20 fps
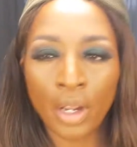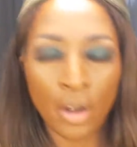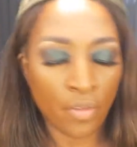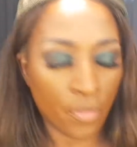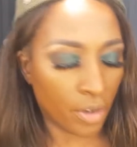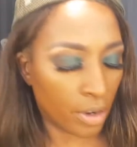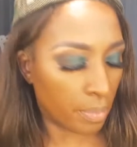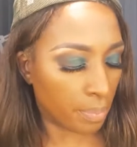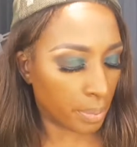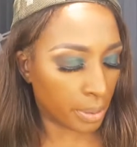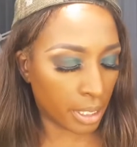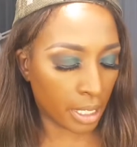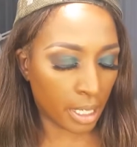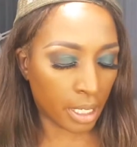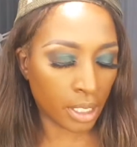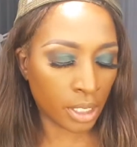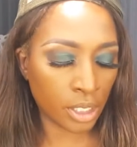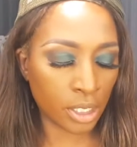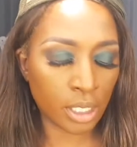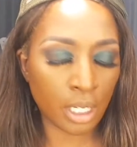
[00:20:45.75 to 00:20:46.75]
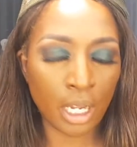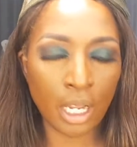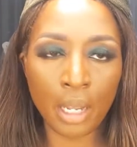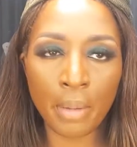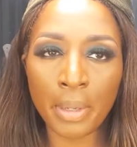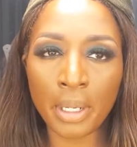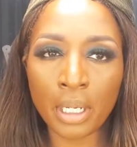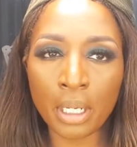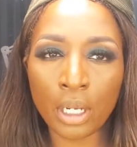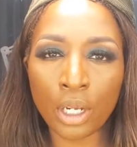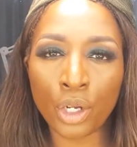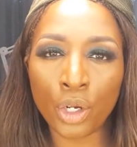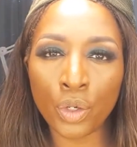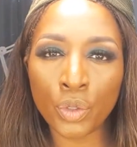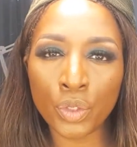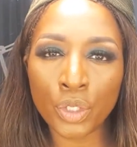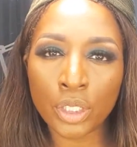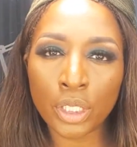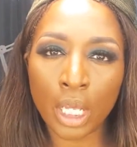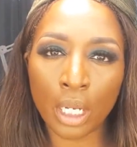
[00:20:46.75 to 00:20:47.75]
For blush, I'm gonna
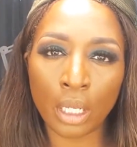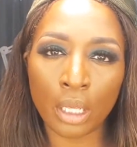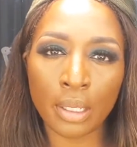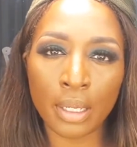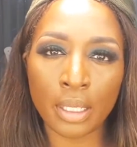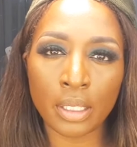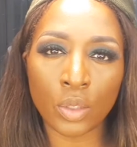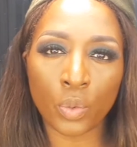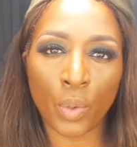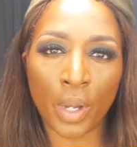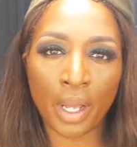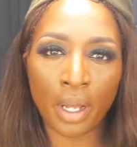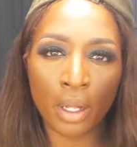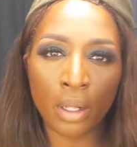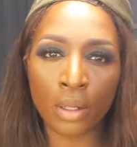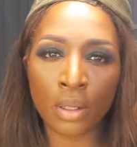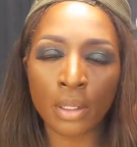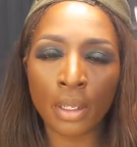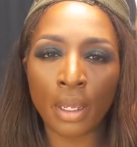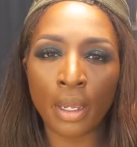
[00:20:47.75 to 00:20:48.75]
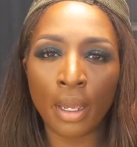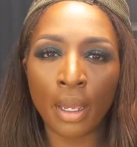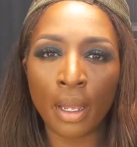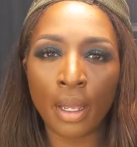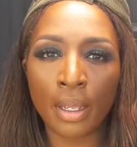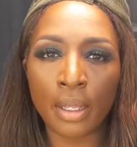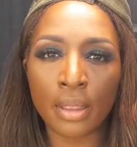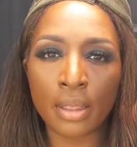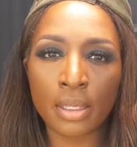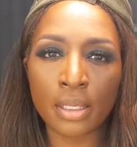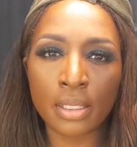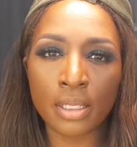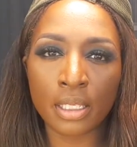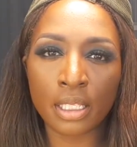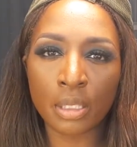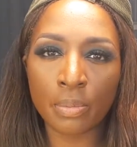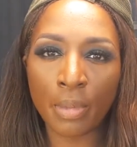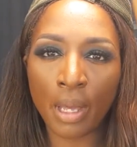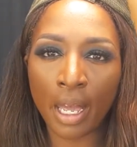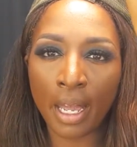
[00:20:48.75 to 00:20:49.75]
go subtle as well. This
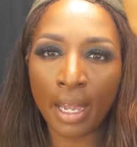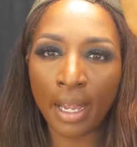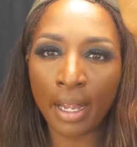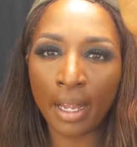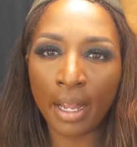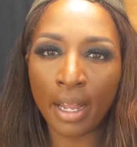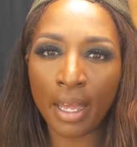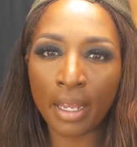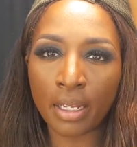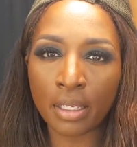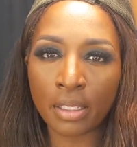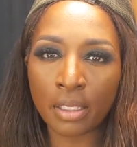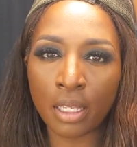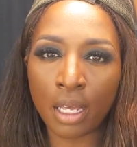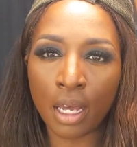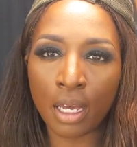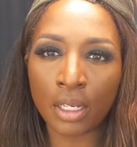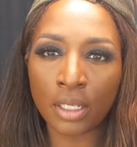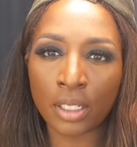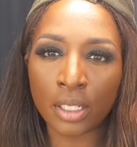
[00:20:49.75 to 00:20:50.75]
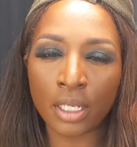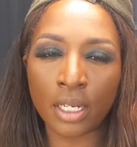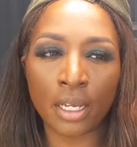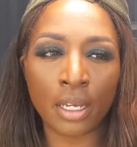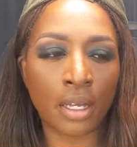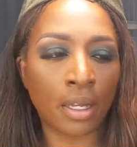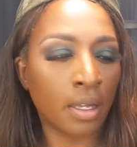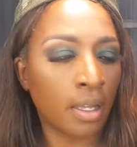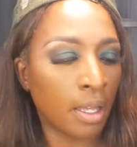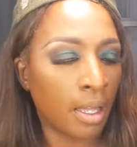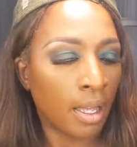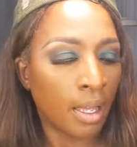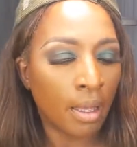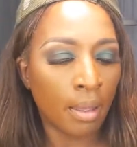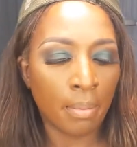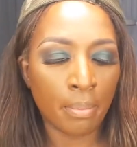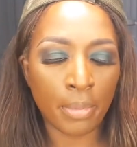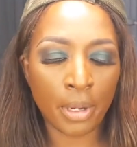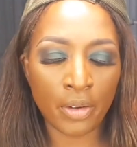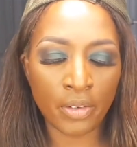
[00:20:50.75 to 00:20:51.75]
is my Anastasia
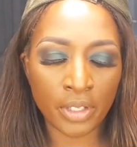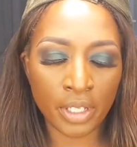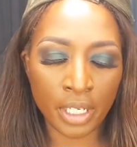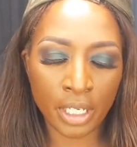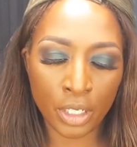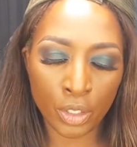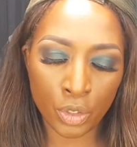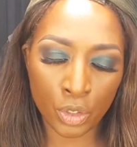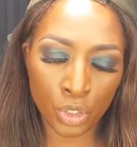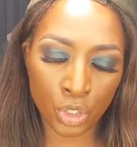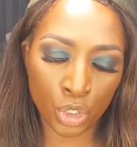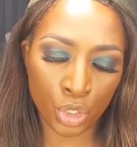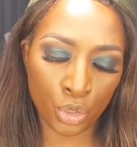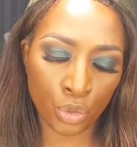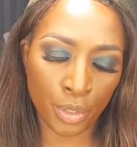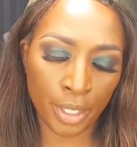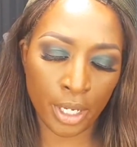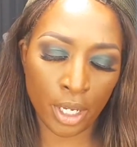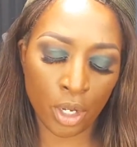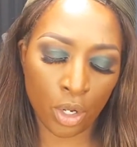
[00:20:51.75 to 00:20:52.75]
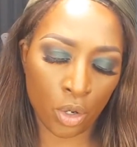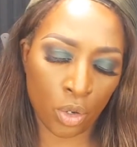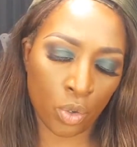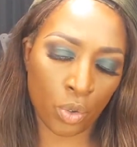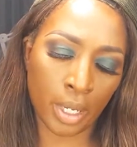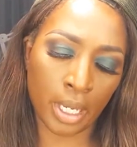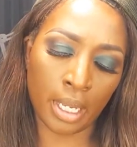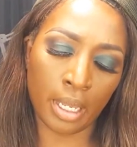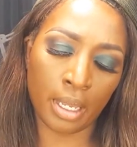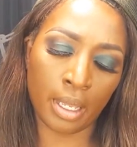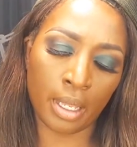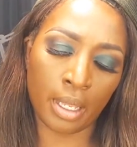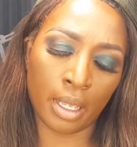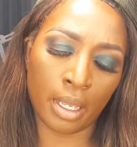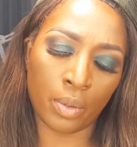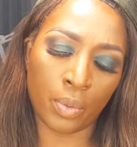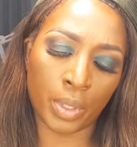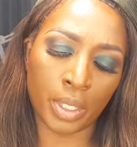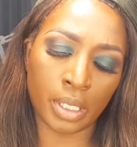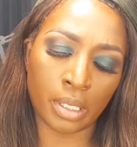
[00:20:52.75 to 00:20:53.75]
Beverly Hills Trio
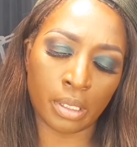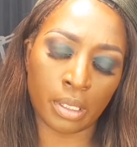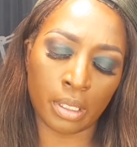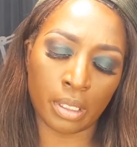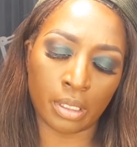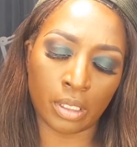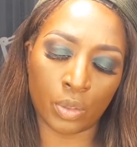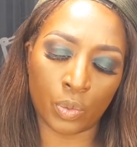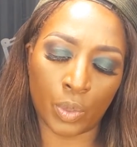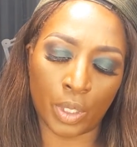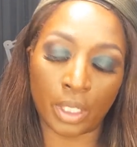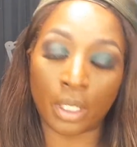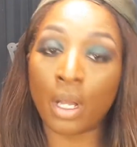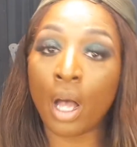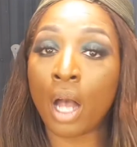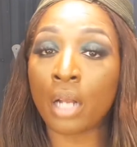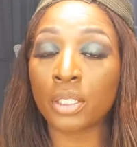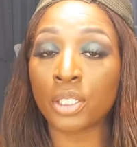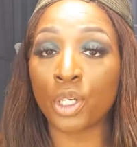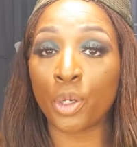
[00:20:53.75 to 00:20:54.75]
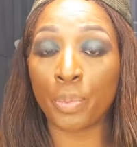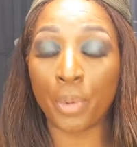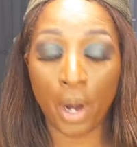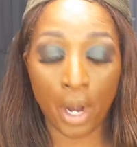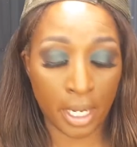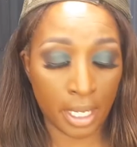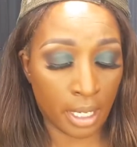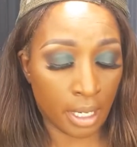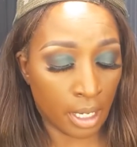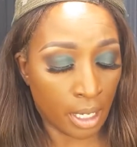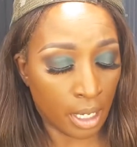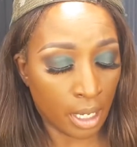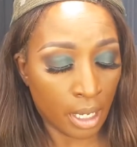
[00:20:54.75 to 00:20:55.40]
in, what is this one? Cocktail Party.